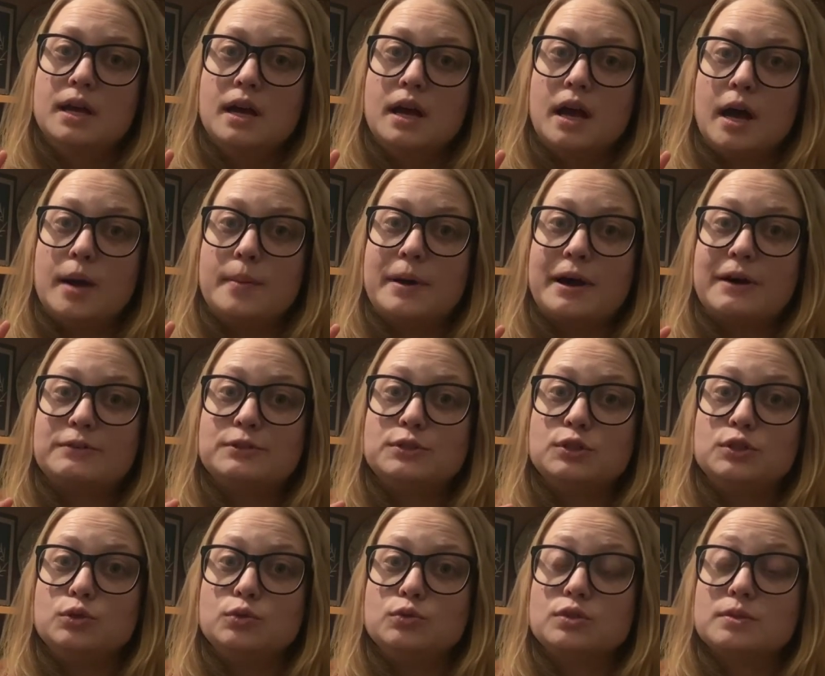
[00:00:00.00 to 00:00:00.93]
about
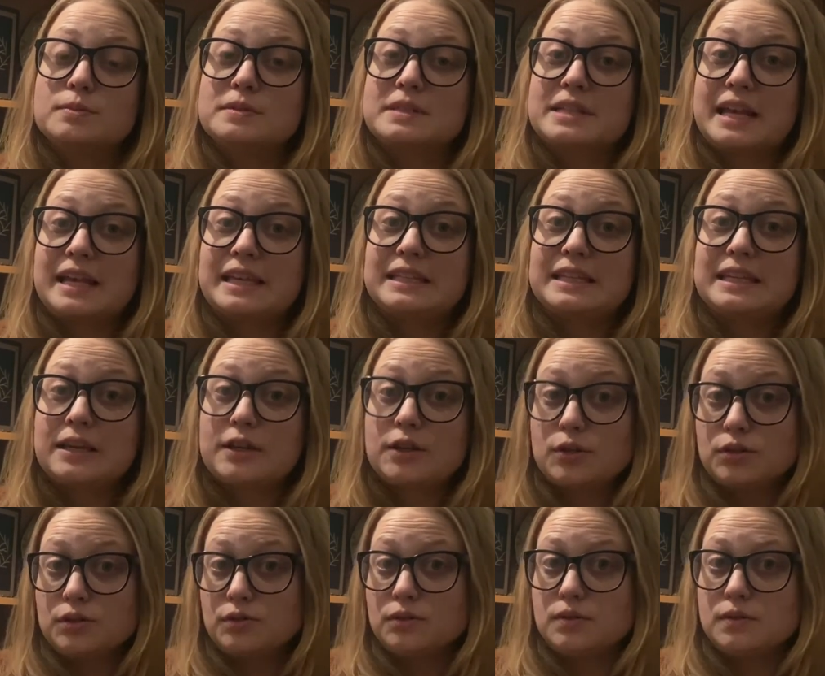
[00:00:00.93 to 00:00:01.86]
to do some sailing
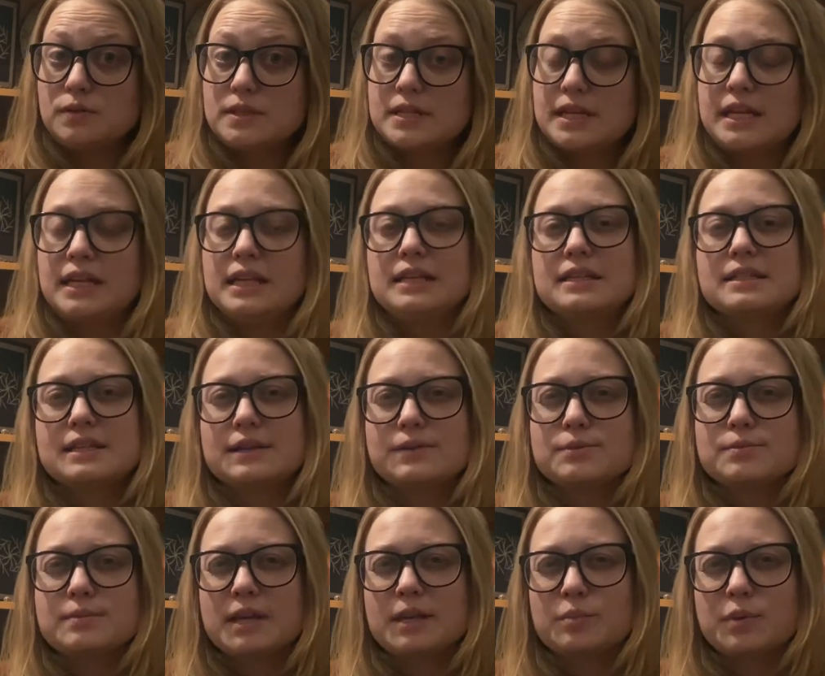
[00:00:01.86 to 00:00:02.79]
and go to a new setting, because that
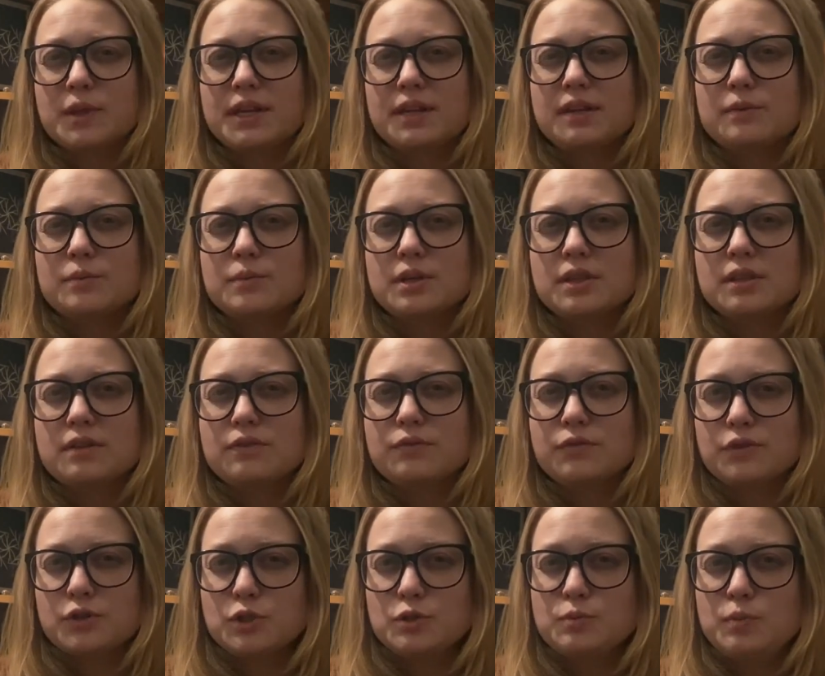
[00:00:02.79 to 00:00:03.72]
was my complaint on one of the
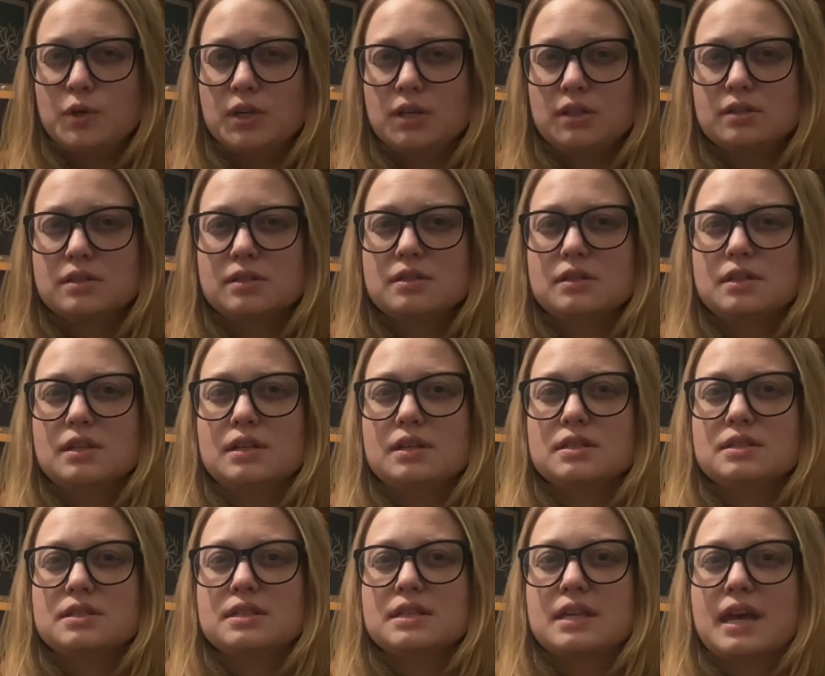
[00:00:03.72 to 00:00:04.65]
first books,
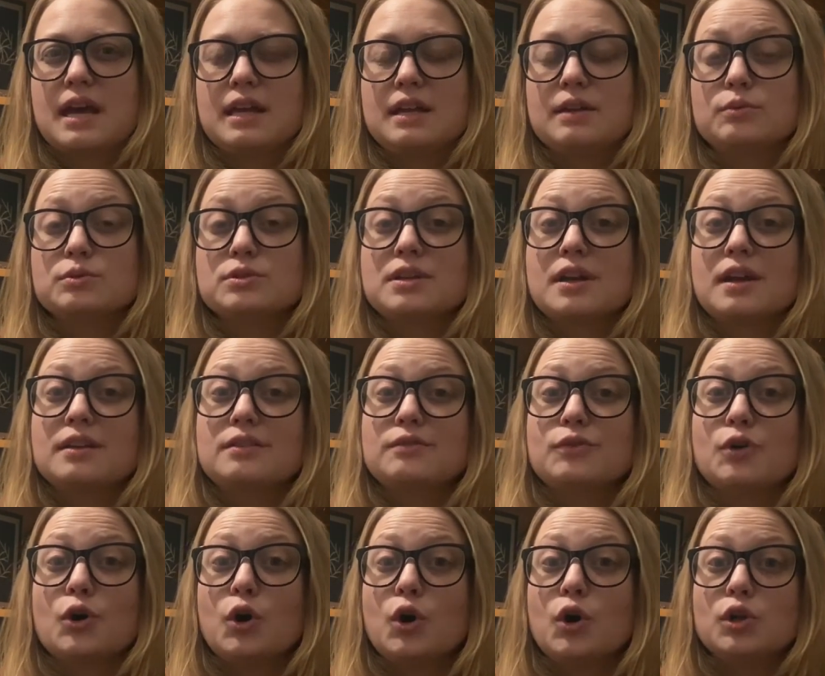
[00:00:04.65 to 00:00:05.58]
is that it was kind
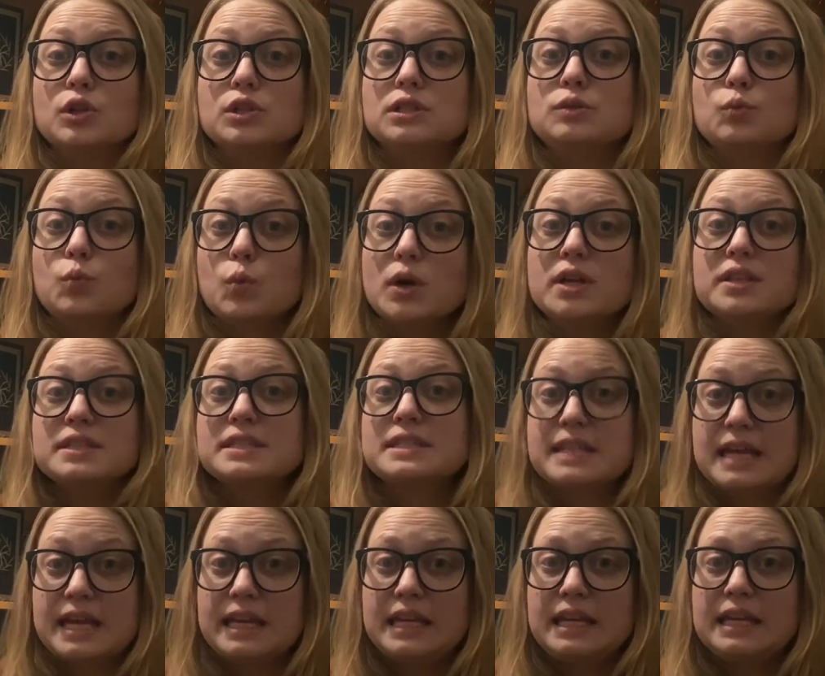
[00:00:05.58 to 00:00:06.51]
of all in one
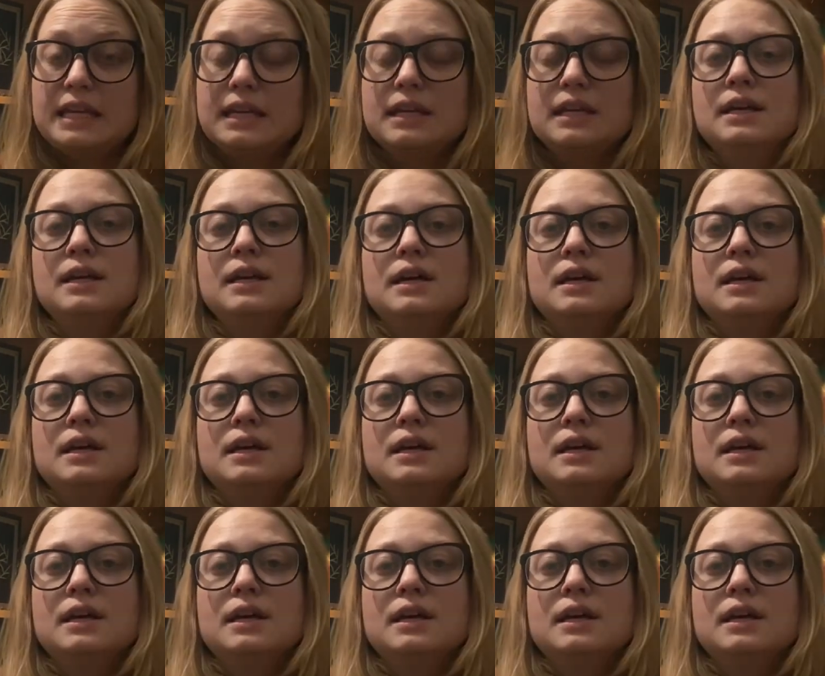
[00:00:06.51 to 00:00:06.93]
setting.